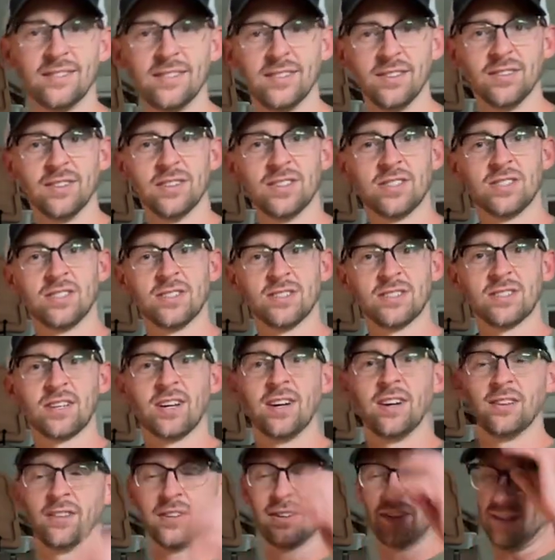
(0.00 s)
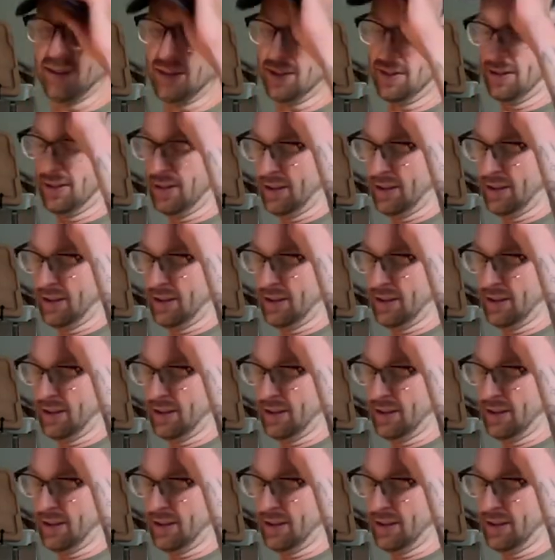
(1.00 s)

delicious color,